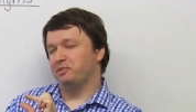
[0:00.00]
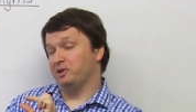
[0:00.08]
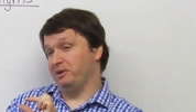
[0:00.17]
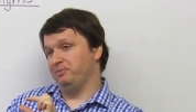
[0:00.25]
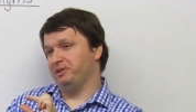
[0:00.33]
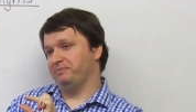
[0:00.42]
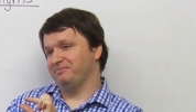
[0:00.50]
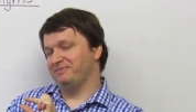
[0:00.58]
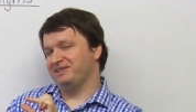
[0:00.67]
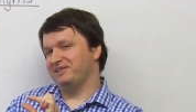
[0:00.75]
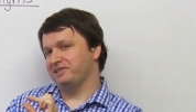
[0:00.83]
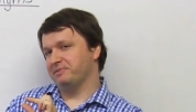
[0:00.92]
problem,
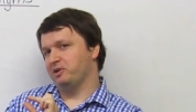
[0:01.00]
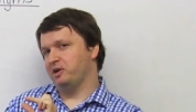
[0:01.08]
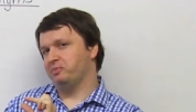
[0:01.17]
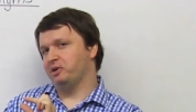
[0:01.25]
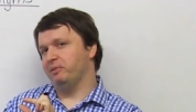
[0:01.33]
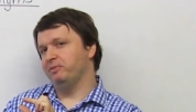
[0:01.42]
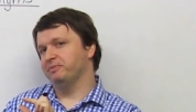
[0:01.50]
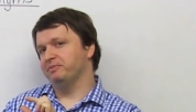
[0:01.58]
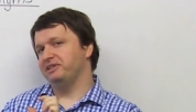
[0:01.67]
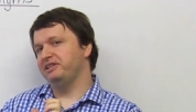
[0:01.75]
a small problem.